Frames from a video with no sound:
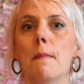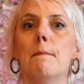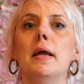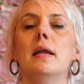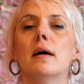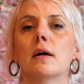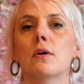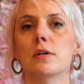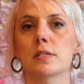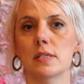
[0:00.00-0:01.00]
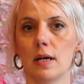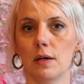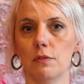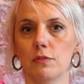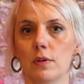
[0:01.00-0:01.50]
Mae Nak
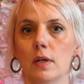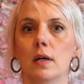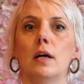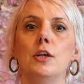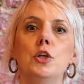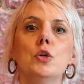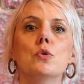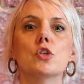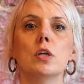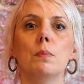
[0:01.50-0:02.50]
herself are hugely